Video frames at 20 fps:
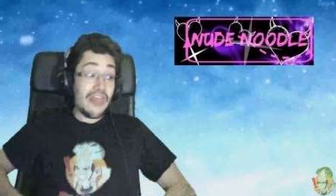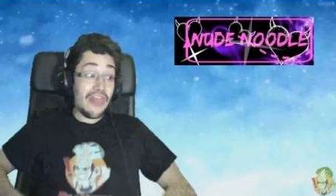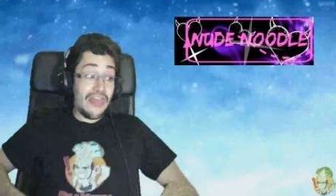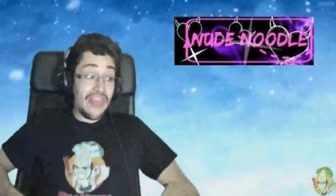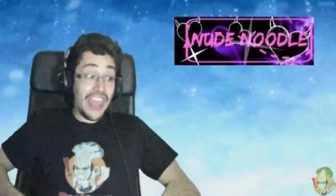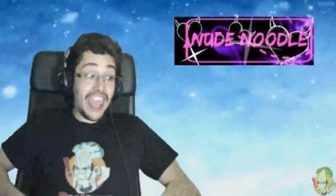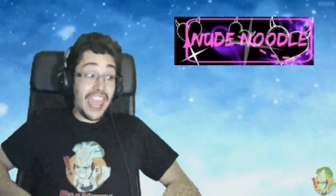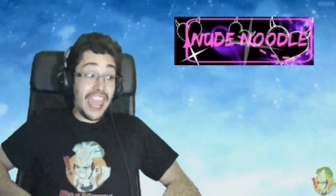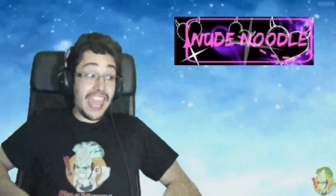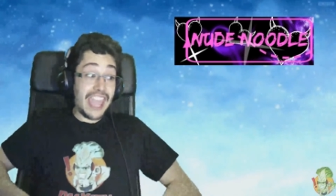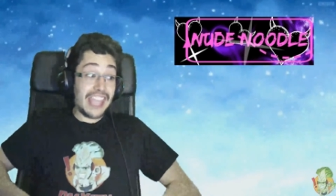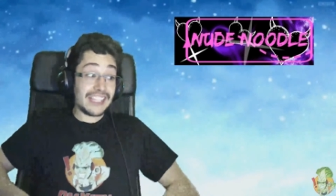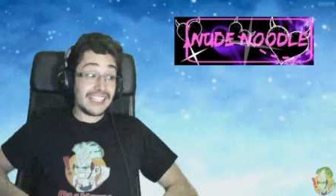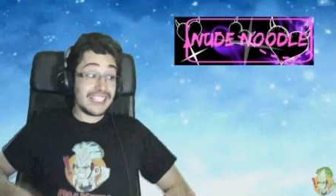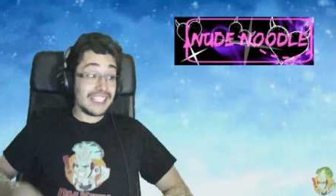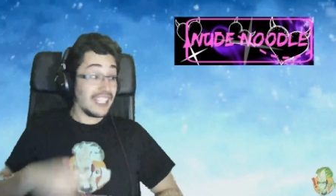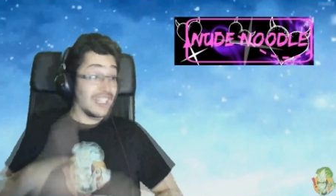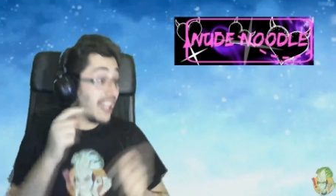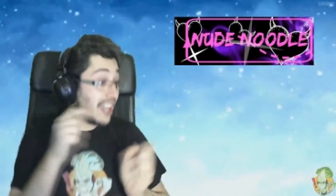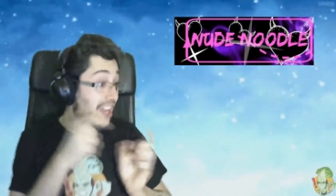
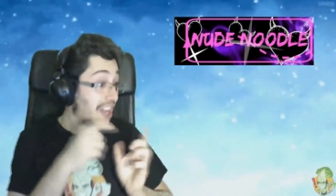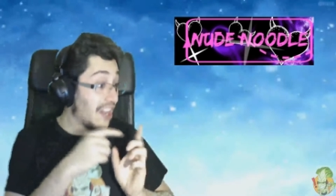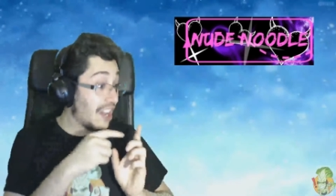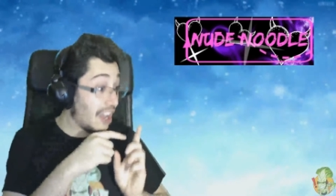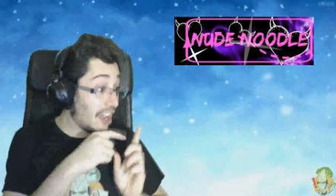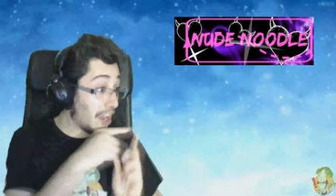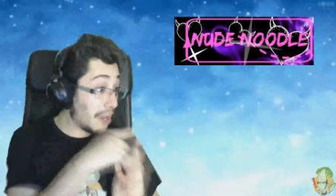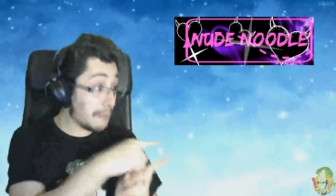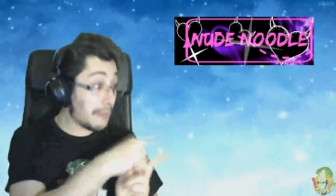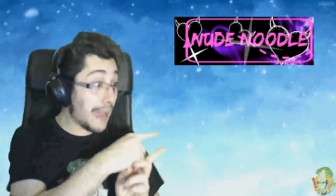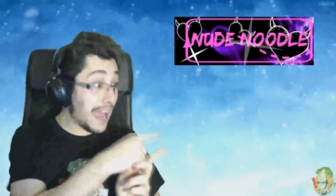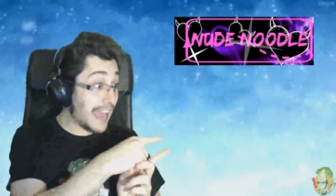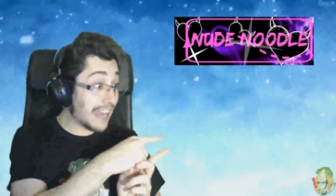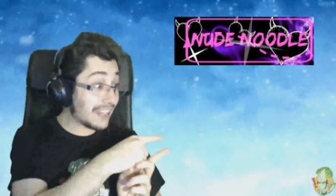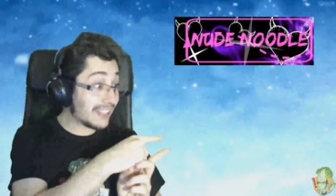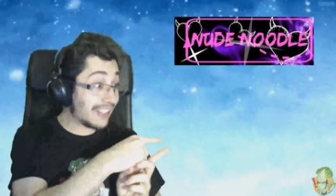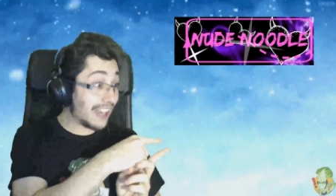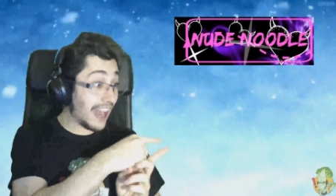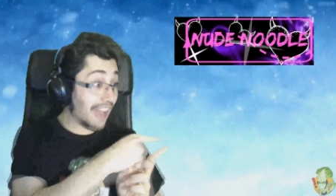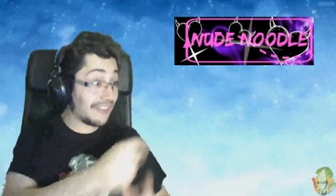This on
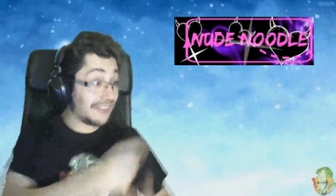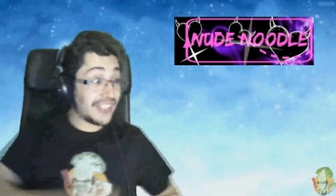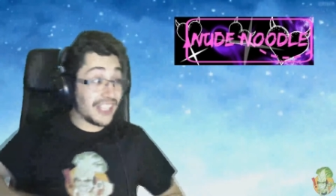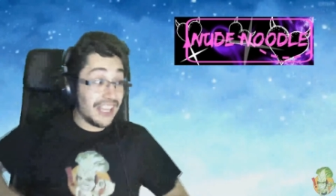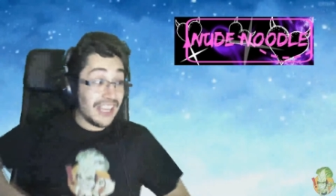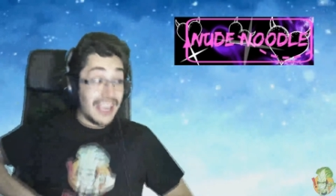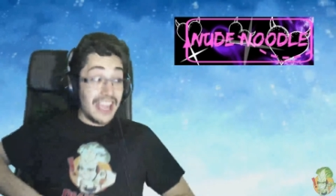Minecraft!